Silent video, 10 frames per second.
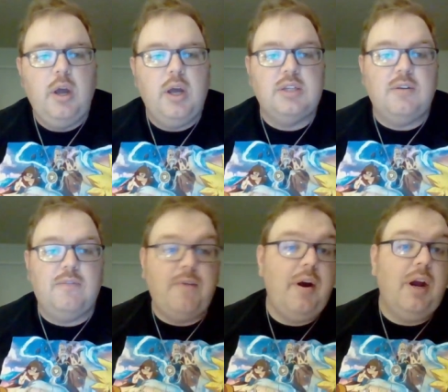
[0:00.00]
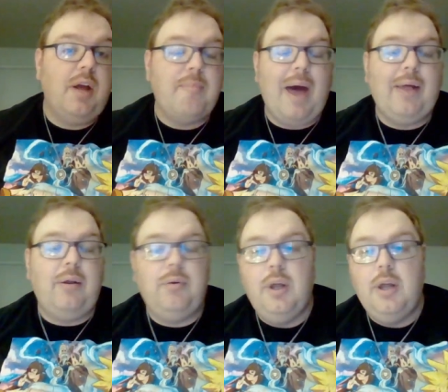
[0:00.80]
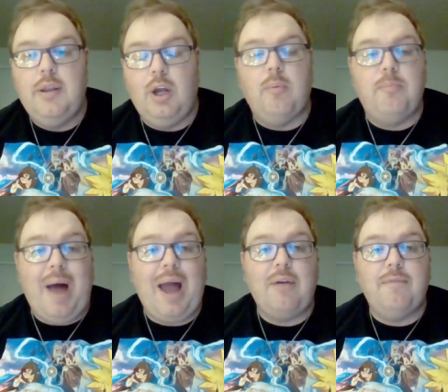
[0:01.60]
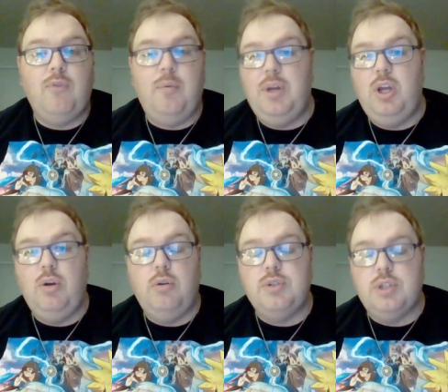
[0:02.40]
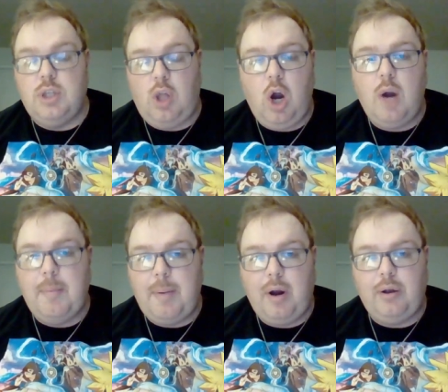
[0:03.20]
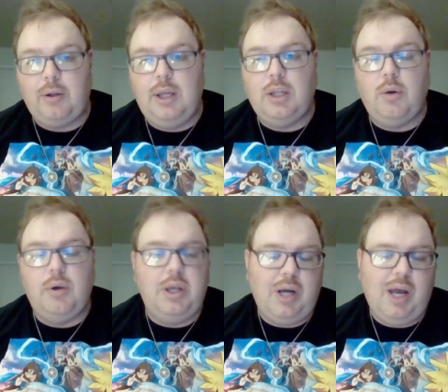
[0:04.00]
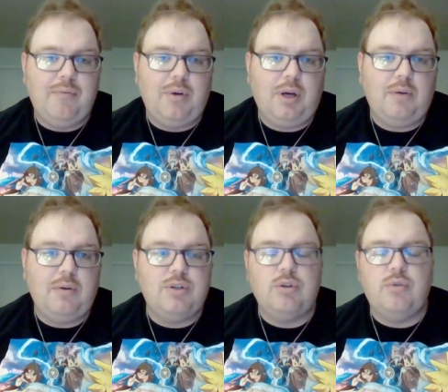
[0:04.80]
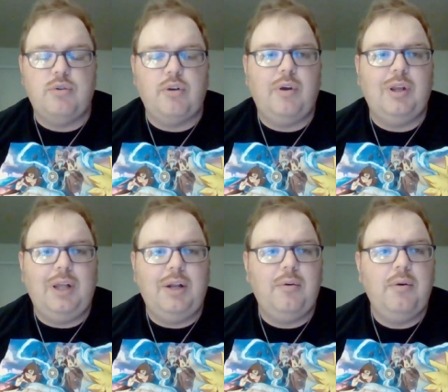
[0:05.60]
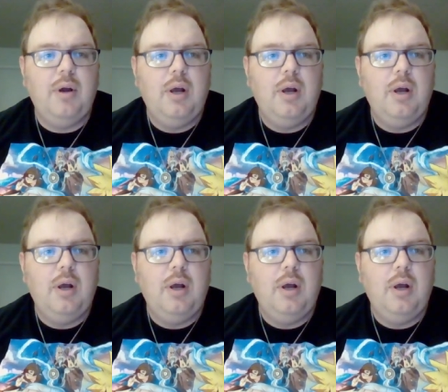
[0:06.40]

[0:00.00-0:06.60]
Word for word: It's a very good battle. They go back and forth. Mahito loses an arm, apparently, though he kind of re- his shoulder regenerate later.